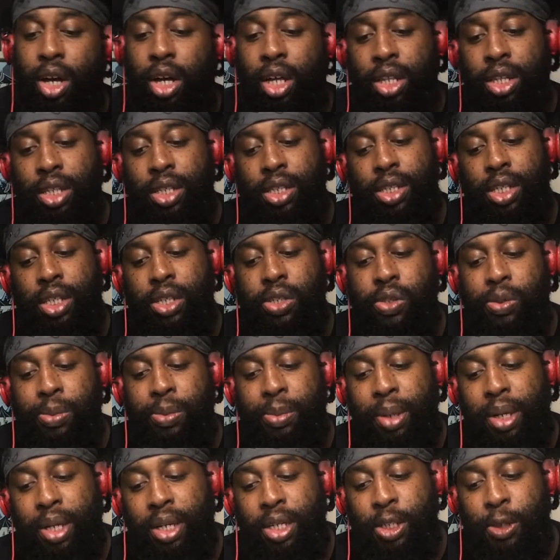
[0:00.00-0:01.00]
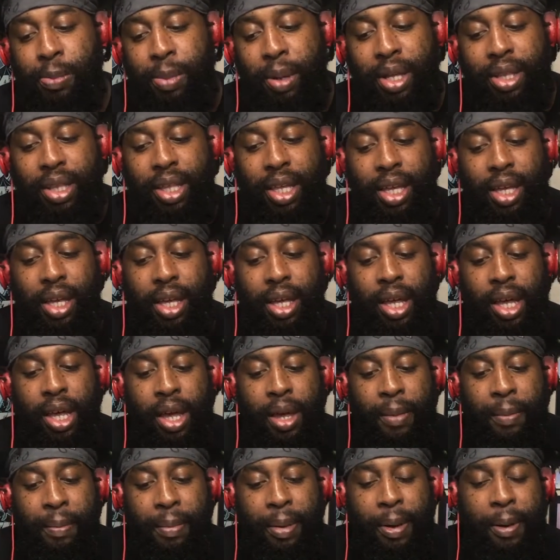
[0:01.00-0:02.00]
other there's some unexpected
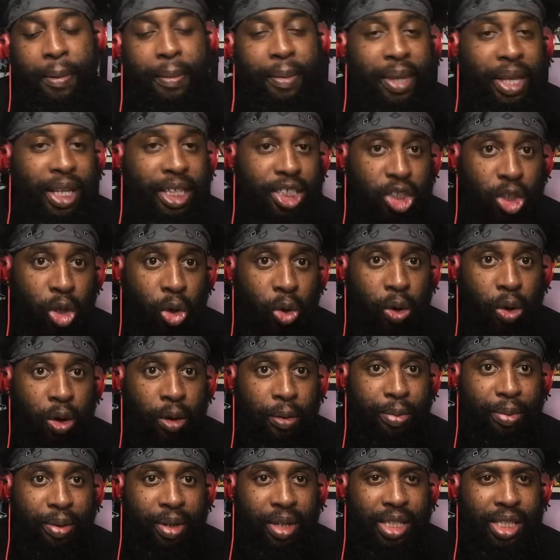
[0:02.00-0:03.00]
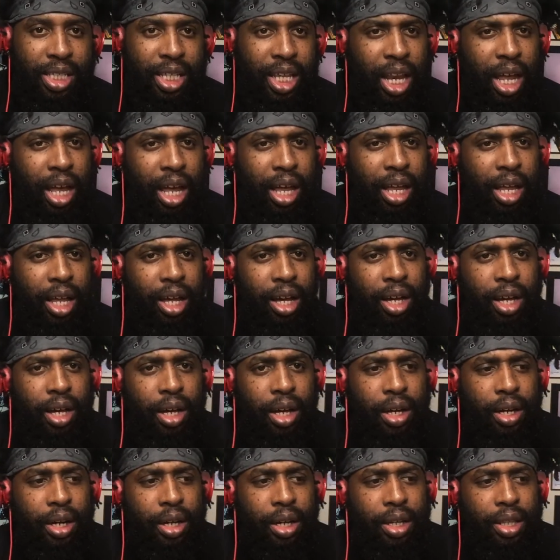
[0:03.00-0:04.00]
people that show up in this that I uh,
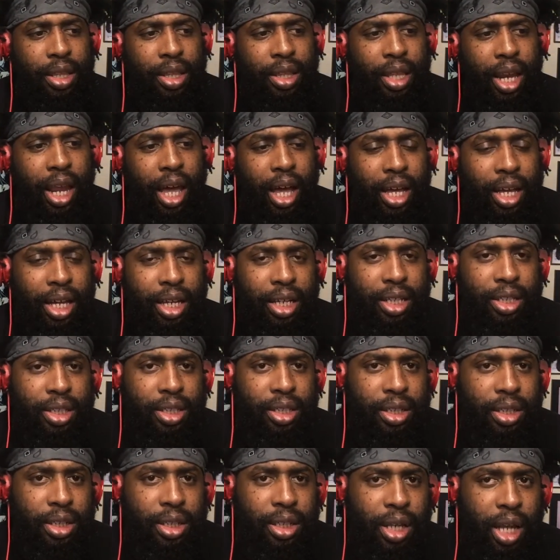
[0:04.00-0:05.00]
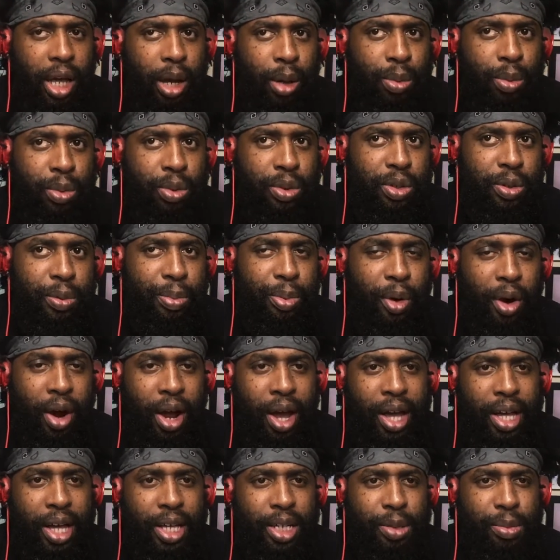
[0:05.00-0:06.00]
uh, that I I was
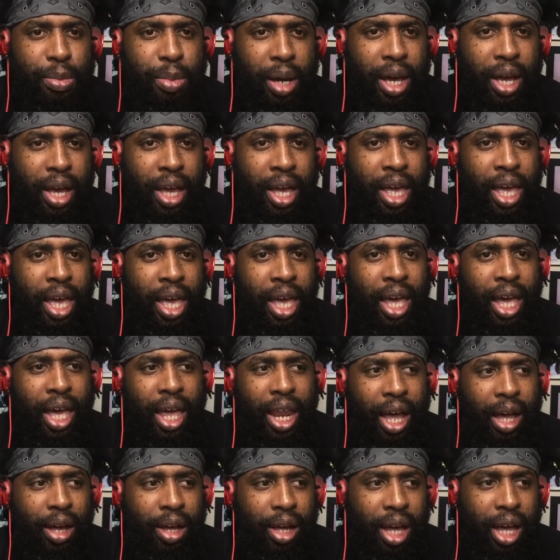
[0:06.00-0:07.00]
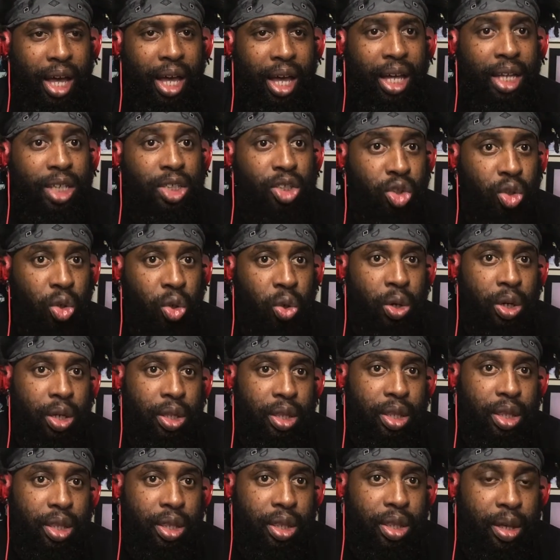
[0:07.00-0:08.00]
surprised by, and I, I enjoyed
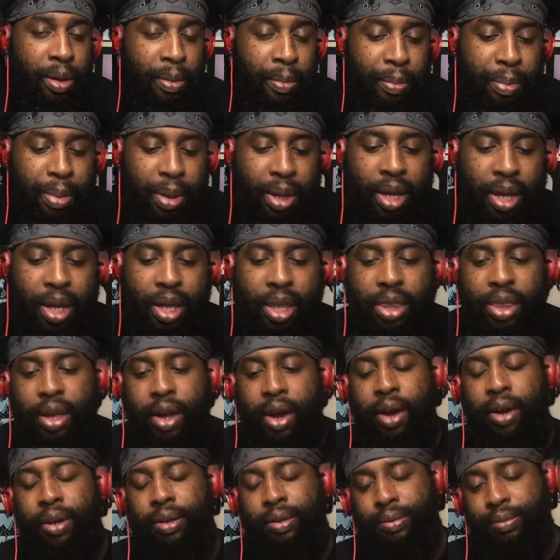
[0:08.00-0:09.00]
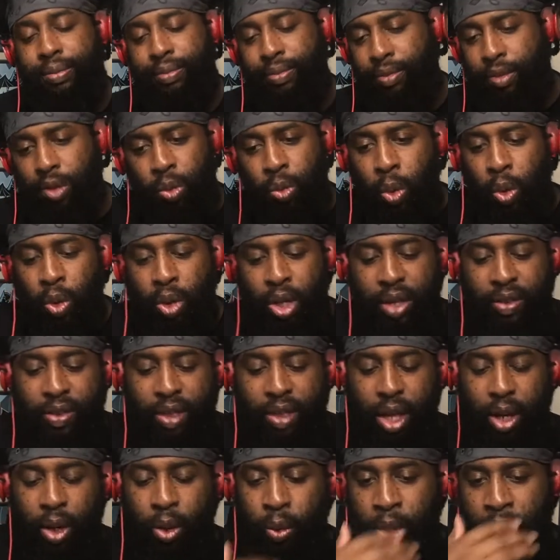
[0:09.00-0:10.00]
them being there. I won't get
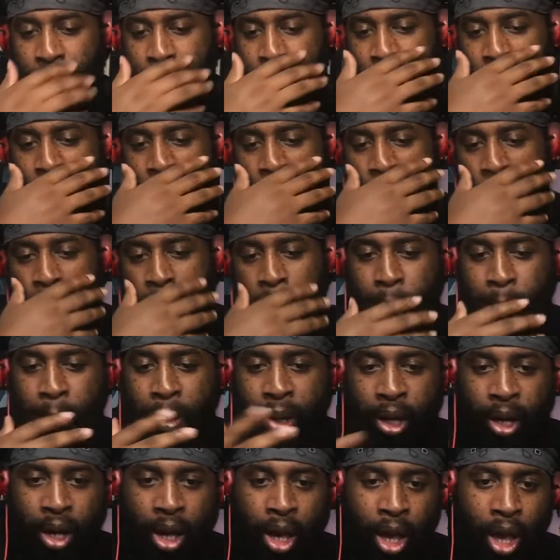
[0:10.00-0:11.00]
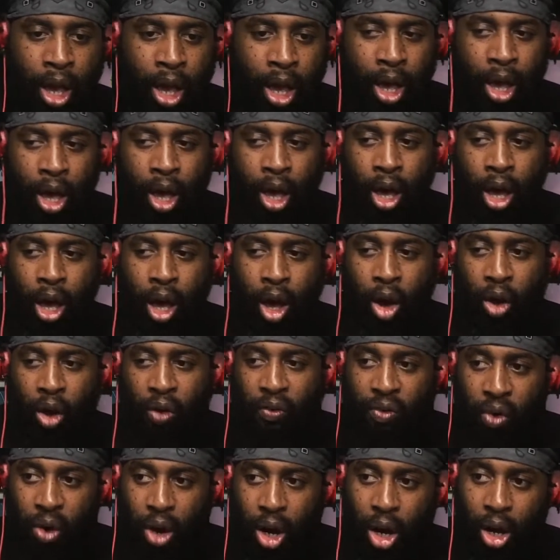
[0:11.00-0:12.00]
that away, but
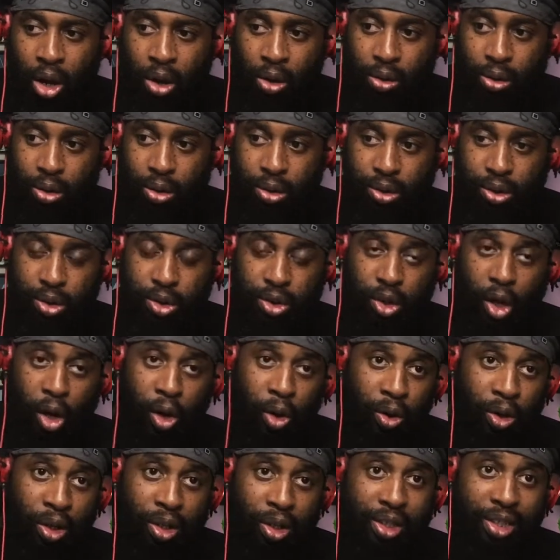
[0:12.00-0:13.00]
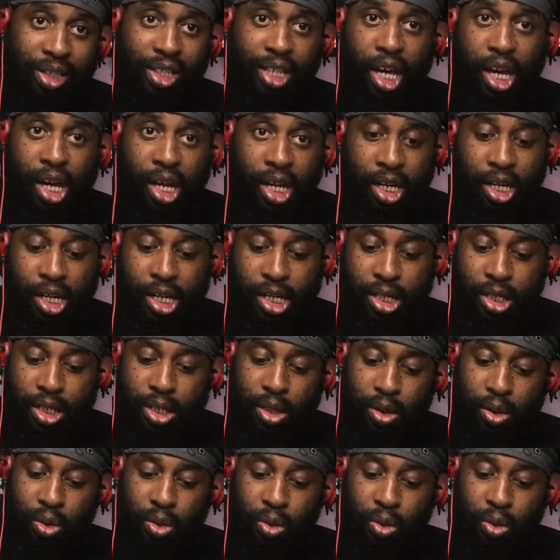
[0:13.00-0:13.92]
overall, Zola does